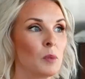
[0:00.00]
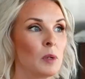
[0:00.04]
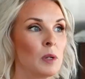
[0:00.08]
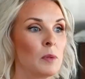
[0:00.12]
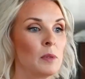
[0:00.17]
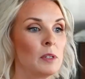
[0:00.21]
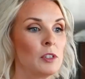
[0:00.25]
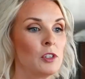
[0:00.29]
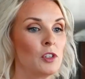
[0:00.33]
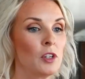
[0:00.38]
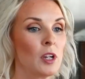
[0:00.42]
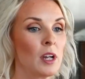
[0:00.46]
we
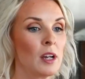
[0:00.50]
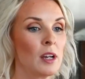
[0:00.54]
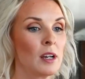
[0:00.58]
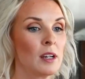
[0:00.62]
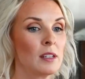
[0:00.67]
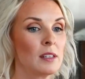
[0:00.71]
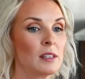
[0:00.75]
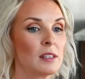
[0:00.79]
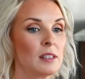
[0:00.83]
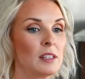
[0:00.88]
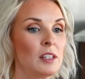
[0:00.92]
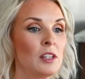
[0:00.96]
would
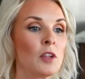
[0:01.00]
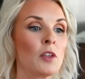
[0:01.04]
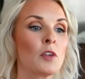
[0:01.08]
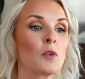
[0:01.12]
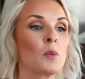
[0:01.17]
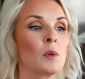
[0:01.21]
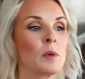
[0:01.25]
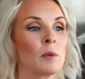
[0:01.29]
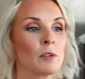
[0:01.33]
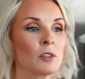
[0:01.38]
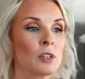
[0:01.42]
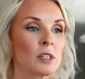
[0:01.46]
just, you know,
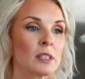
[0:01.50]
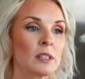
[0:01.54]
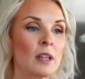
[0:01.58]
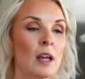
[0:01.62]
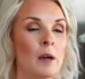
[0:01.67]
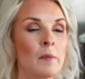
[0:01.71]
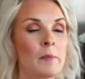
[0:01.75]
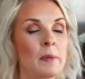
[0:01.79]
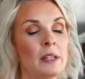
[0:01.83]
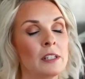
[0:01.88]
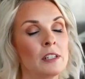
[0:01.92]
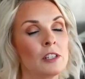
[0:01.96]
like we were just
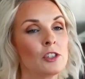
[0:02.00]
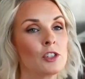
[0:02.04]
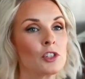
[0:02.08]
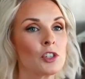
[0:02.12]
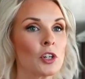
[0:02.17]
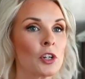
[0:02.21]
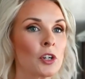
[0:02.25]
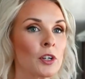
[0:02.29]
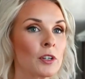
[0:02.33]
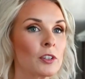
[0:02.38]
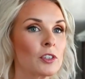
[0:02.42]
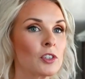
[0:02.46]
coming to
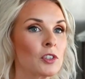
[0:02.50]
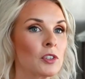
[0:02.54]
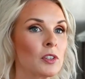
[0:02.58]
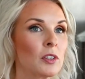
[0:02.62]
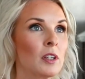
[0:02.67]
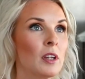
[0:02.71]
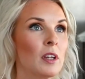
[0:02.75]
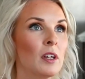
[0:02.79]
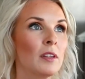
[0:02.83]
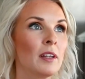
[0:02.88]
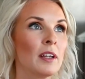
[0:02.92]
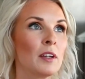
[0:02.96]
church,
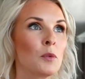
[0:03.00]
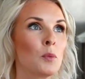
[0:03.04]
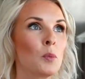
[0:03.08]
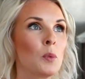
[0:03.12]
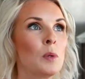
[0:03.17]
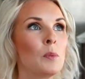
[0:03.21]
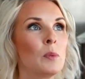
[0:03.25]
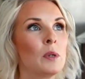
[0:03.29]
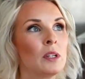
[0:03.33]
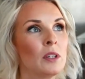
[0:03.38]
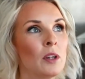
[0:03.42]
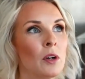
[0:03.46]
like
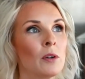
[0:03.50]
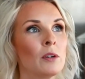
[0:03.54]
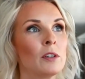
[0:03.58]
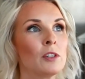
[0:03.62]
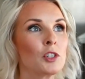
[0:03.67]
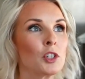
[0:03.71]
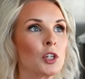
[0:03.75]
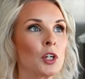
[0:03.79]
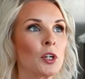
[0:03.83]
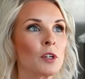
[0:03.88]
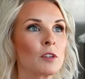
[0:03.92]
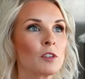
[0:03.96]
we would go to
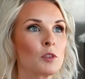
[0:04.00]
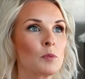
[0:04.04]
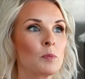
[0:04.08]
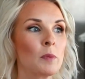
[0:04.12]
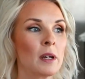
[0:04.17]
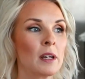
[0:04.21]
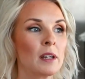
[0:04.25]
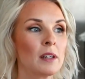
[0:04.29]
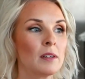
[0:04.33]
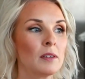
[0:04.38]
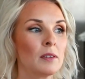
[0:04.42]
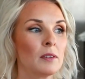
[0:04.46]
church,
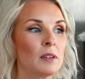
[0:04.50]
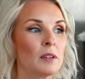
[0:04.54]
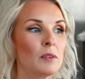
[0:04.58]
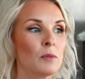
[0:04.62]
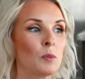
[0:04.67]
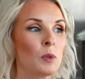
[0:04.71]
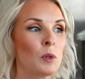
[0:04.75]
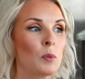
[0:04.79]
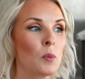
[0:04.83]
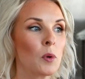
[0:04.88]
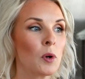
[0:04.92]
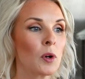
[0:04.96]
but
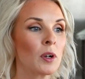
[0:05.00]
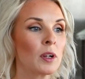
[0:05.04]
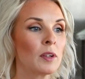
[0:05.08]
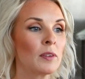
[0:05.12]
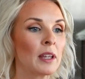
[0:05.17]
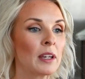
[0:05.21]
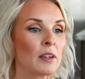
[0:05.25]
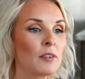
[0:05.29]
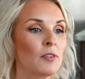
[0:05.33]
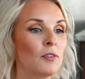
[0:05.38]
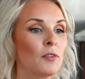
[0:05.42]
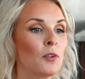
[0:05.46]
we weren't
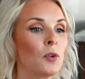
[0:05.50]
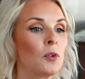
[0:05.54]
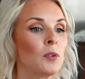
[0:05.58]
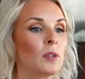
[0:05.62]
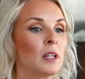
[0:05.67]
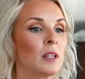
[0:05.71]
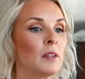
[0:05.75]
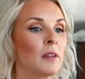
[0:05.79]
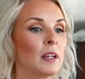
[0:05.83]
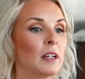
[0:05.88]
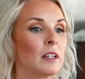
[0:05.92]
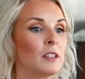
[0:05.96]
like
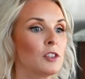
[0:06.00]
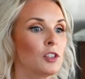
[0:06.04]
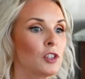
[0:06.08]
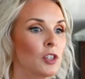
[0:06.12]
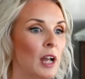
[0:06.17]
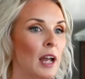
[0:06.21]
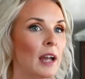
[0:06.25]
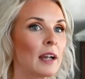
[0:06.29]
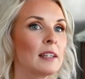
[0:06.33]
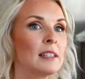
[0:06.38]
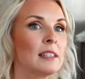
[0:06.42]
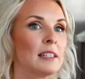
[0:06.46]
fully like
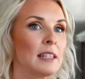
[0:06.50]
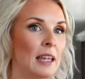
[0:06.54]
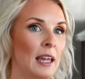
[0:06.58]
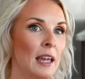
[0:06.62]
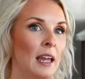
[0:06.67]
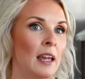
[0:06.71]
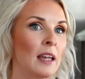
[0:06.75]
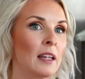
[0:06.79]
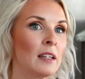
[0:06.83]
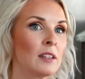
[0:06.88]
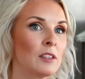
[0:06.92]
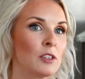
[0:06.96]
checked
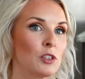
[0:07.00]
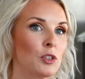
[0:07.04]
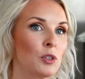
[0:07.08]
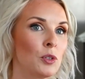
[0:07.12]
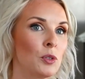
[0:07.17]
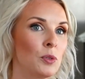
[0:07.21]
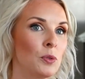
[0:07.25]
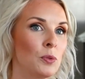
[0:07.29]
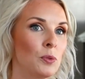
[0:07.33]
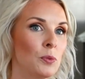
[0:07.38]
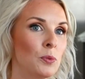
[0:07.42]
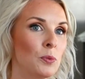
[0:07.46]

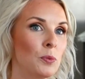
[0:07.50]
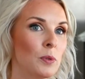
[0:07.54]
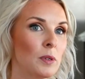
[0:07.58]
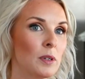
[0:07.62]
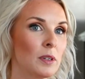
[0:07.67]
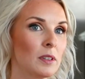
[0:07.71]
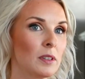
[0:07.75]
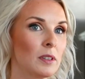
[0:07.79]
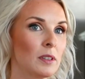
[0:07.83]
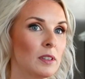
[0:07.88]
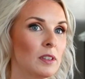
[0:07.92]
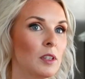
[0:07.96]
into
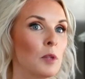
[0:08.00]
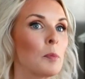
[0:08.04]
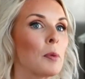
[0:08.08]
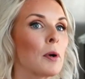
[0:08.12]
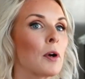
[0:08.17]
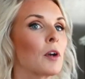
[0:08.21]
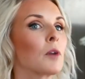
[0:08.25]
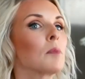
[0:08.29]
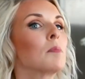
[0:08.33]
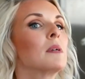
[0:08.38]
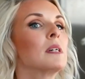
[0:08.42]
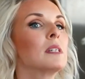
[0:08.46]
the
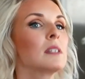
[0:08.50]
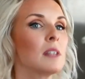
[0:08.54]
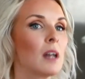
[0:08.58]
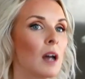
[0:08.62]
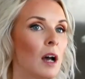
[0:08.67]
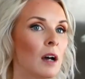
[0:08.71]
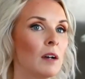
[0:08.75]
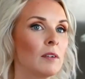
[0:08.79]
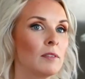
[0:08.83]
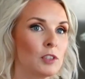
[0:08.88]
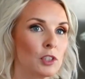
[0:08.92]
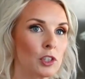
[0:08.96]
purpose
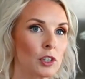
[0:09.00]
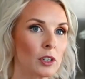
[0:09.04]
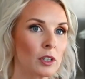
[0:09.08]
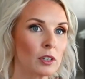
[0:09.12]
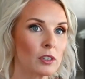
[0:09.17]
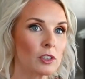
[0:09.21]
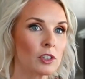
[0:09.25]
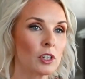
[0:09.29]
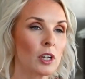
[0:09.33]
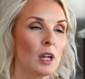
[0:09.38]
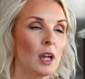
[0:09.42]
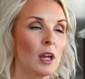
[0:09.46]
of
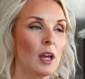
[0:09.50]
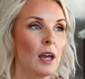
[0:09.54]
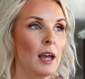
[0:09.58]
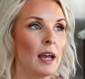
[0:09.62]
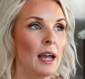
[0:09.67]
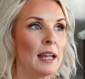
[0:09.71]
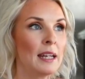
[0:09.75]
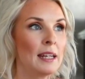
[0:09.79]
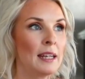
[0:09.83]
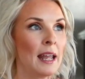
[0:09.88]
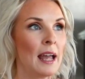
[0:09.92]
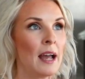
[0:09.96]
church.
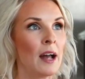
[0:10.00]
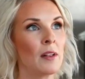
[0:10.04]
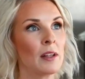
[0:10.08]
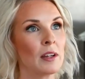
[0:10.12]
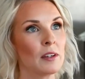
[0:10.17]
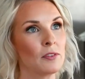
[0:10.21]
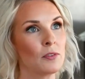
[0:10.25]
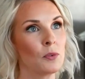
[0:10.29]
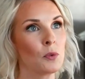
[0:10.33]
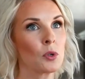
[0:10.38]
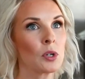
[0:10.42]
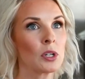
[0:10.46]
And now
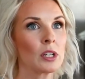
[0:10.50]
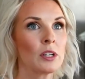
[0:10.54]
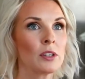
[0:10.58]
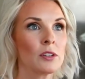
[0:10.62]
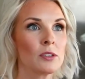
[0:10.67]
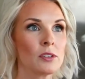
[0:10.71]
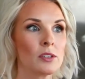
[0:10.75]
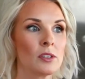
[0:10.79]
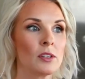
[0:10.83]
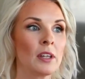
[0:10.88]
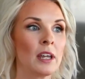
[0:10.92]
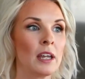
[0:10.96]
like 4
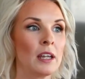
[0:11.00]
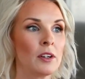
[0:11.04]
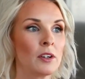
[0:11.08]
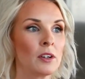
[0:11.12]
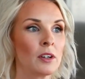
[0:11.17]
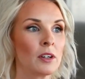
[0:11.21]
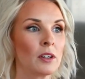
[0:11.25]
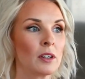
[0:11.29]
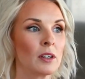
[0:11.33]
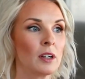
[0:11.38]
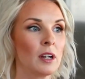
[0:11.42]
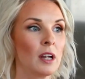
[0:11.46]
years
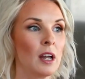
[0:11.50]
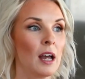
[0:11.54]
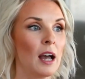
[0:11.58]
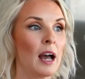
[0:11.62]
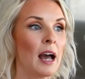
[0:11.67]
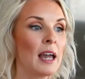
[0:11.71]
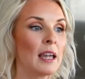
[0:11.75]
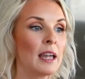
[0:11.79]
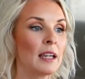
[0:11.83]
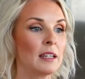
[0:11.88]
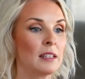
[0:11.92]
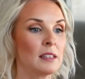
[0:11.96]
later,
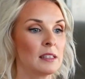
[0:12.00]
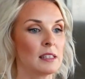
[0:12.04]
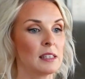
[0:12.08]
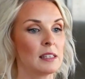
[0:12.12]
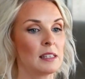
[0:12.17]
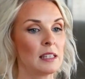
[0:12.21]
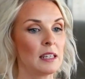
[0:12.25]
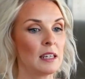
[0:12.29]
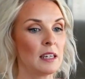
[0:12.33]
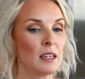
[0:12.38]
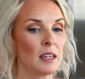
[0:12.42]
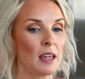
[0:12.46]
I can
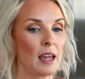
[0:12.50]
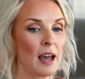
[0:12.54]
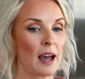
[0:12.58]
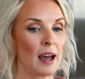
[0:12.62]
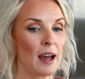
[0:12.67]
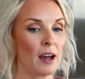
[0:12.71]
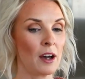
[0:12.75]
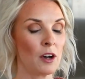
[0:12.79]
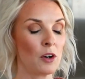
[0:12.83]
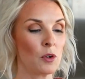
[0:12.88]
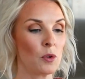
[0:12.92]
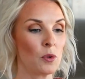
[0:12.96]
see
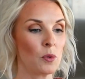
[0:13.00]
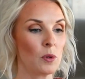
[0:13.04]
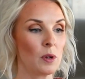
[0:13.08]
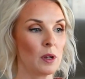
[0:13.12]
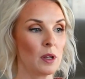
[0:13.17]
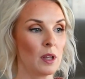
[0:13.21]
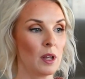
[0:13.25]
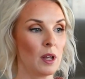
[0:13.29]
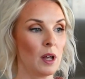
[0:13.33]
how